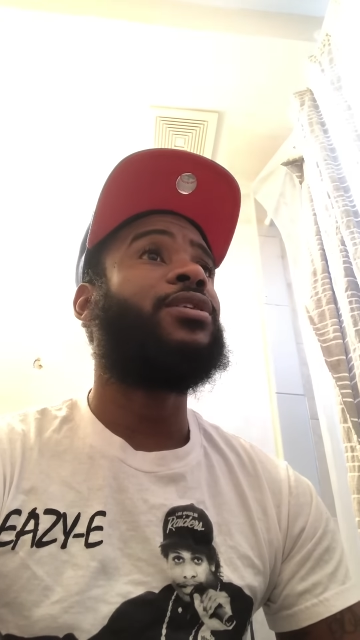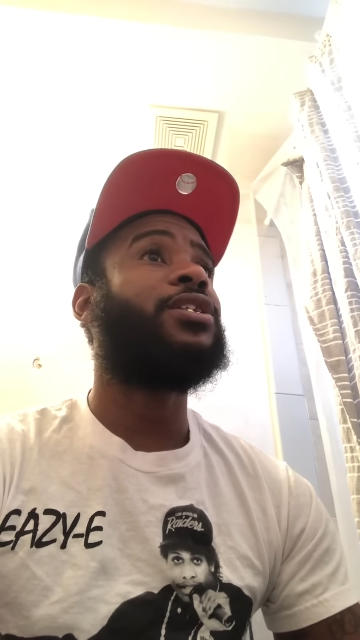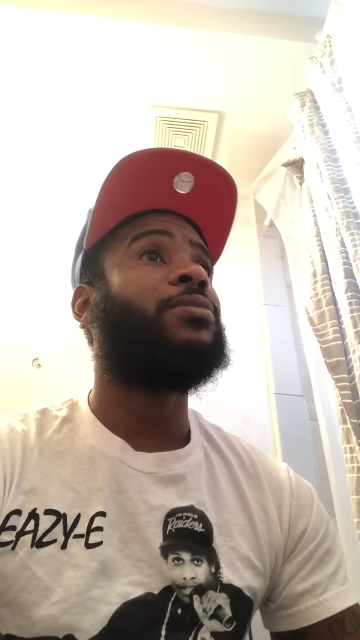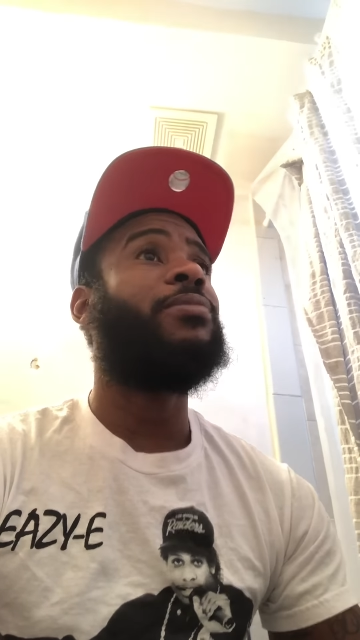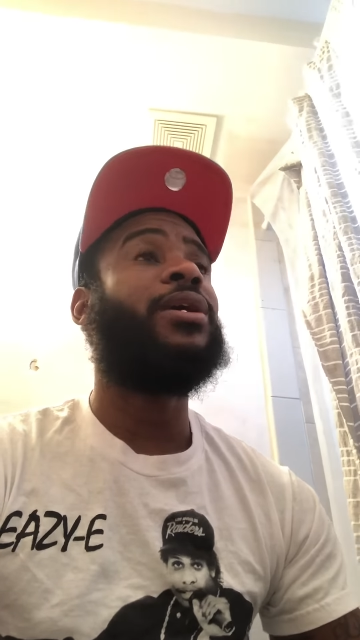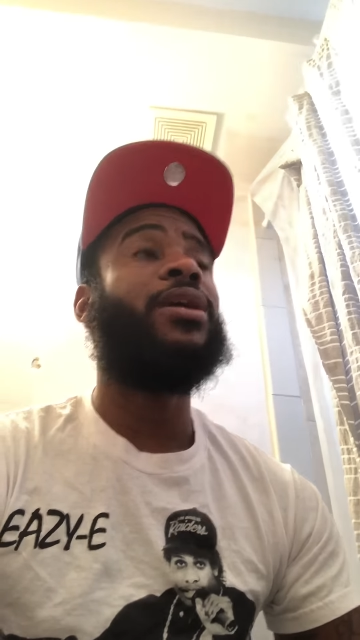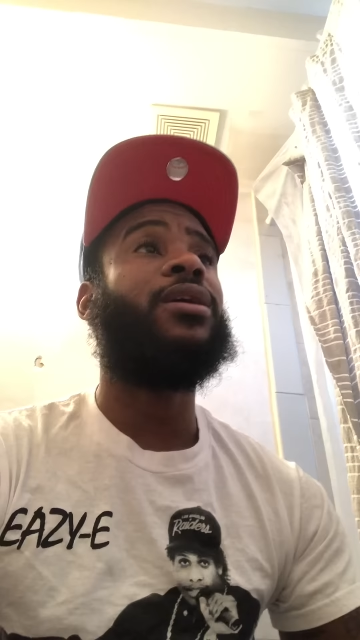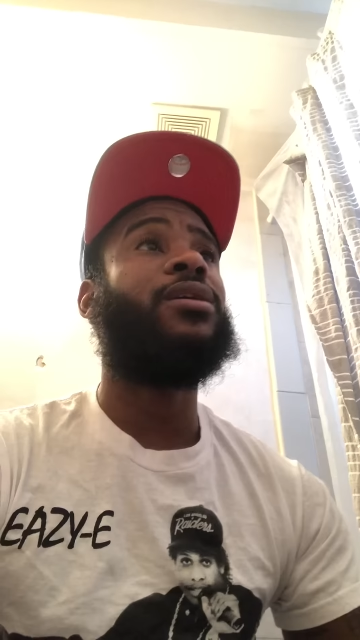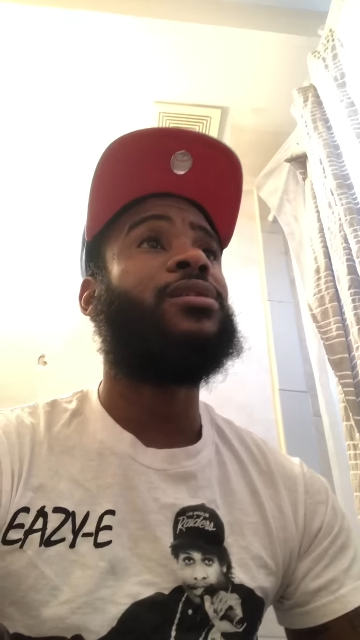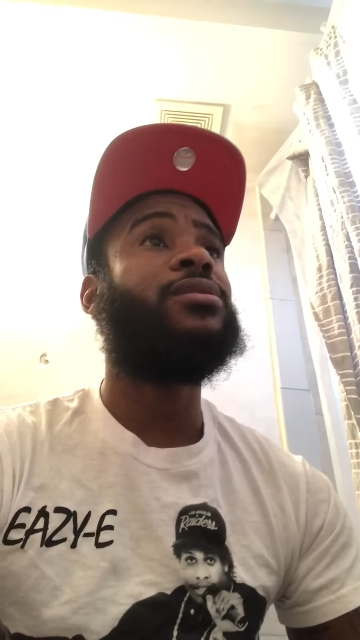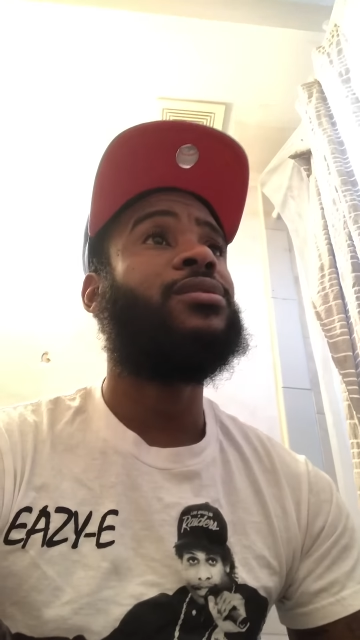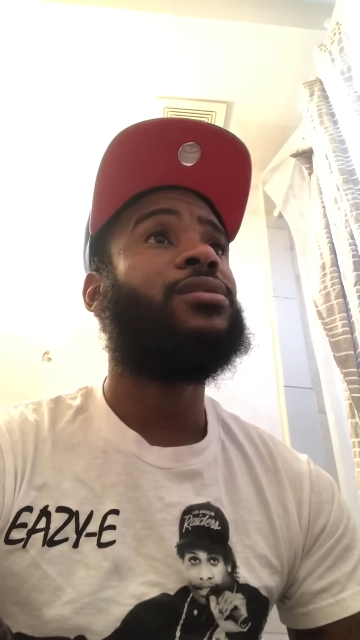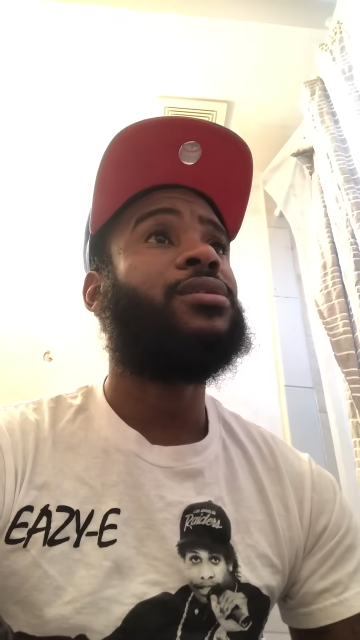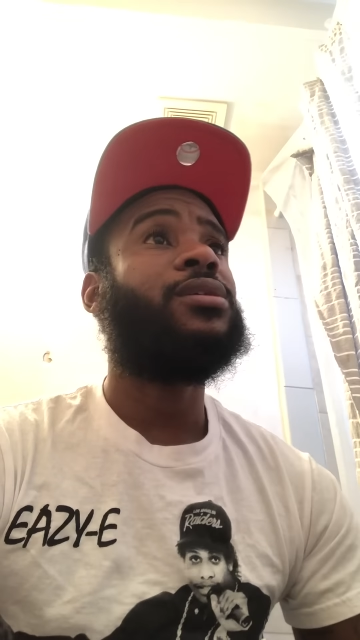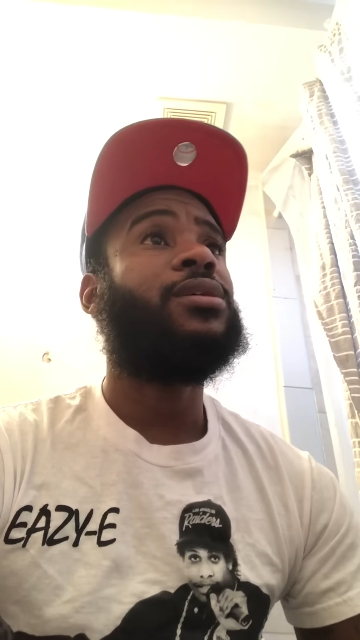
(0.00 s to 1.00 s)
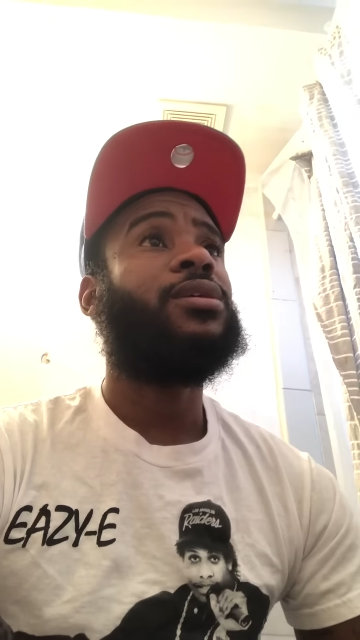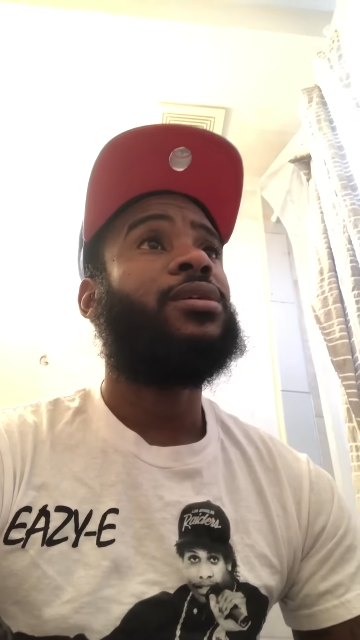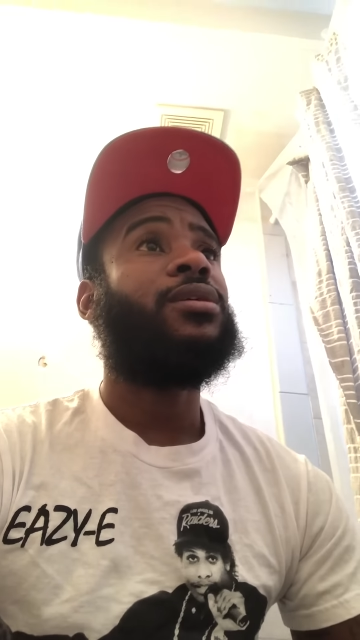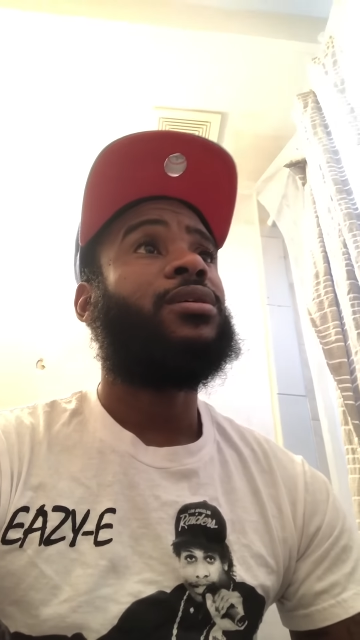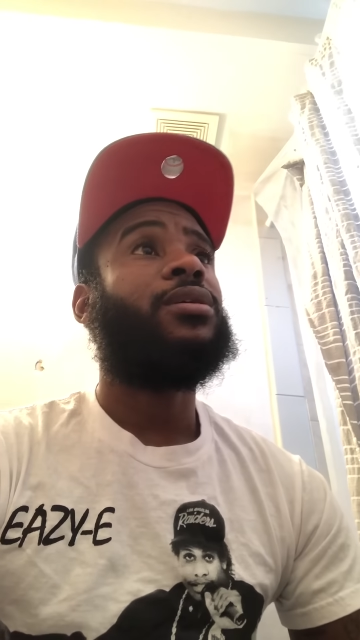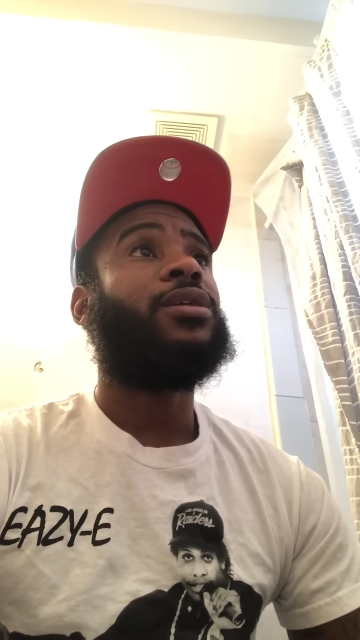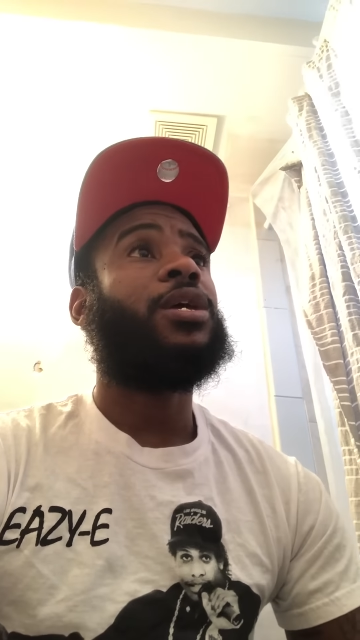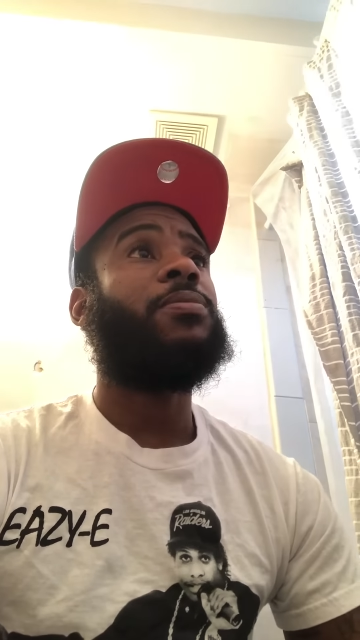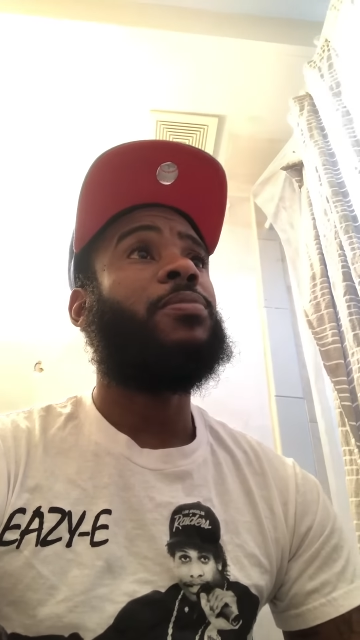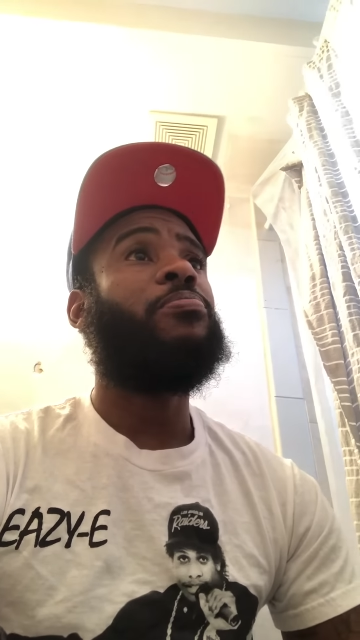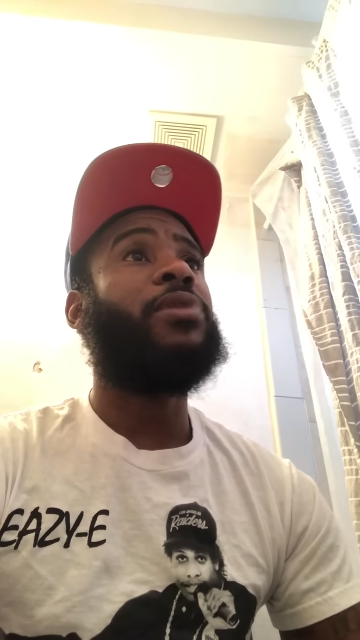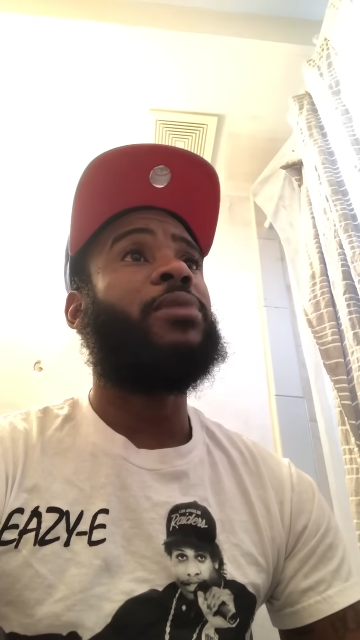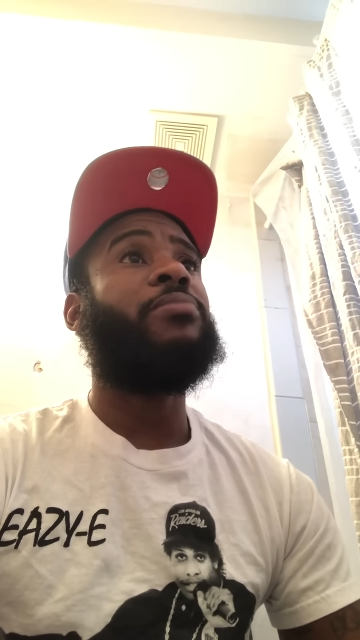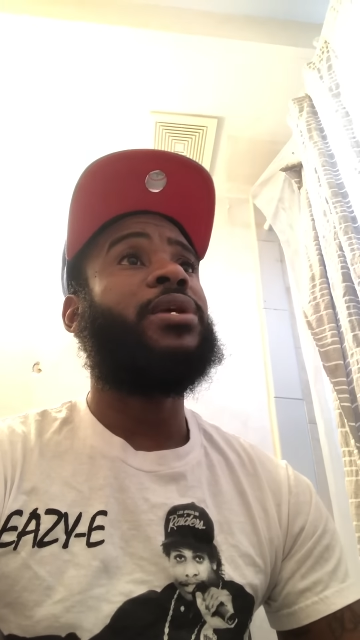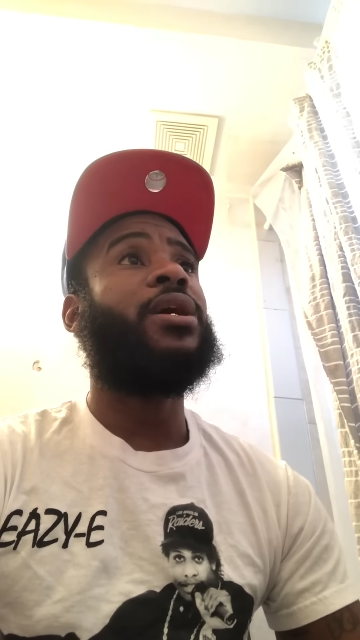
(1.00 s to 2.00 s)
I'm here. Come and
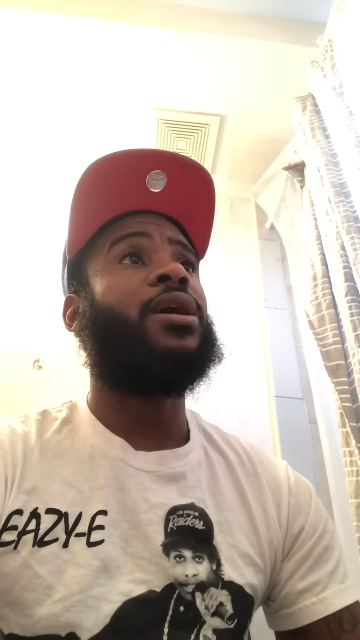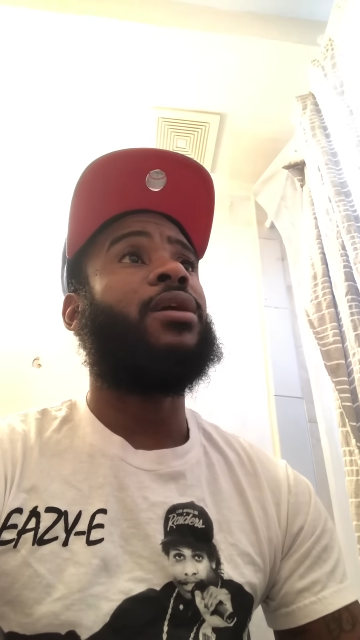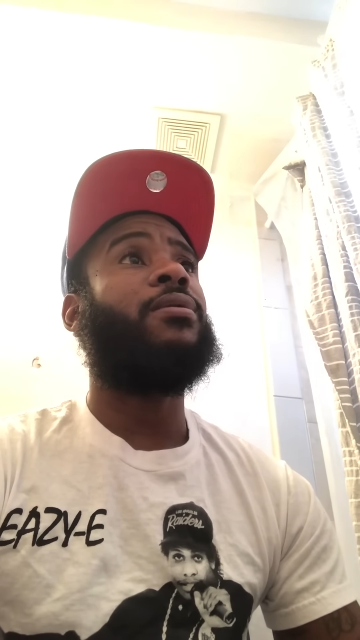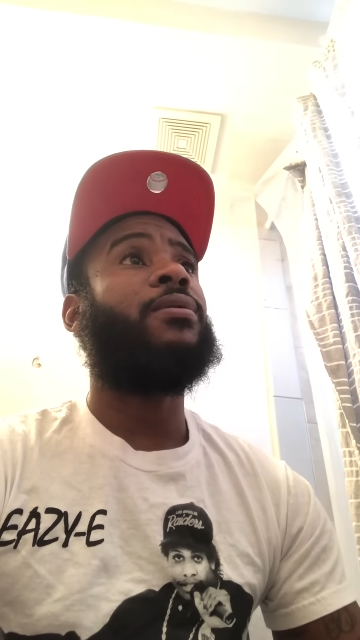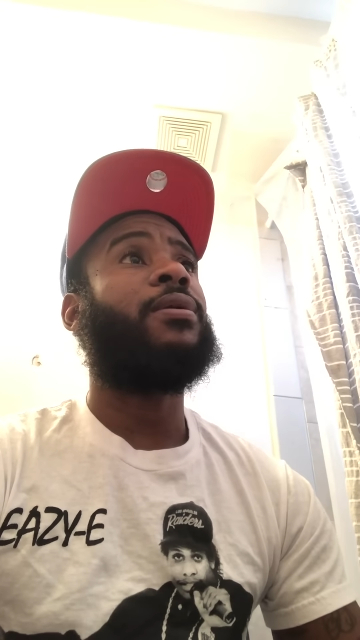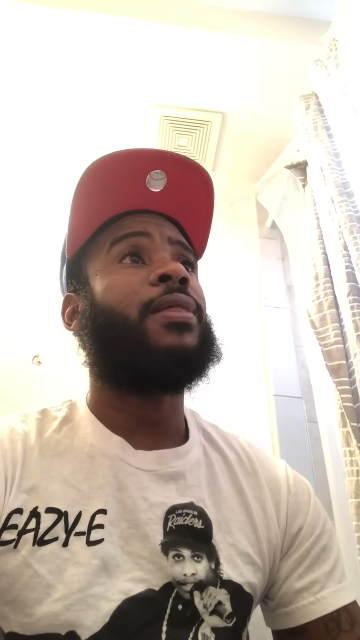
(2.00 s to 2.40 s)
pick me up.